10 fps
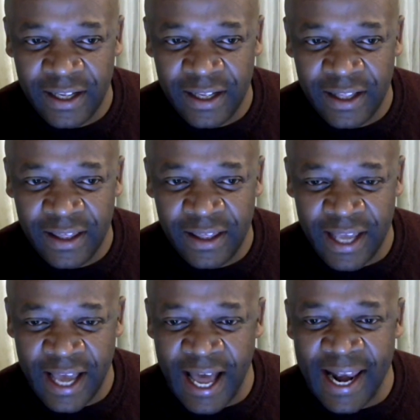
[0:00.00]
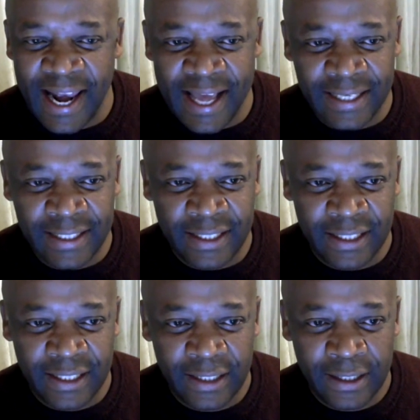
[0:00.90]
they are land
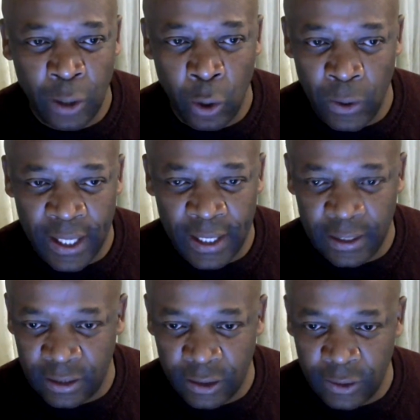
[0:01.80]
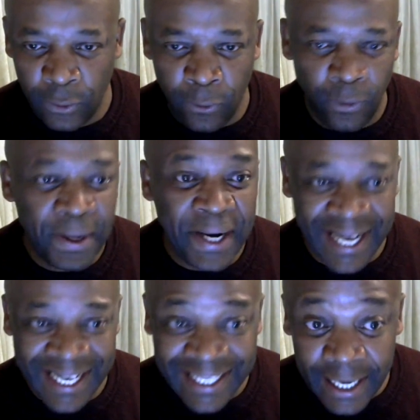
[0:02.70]
holders or
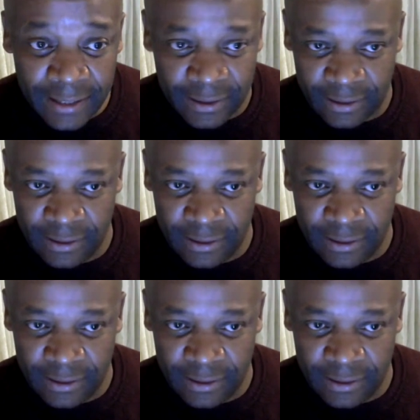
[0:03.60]
renters.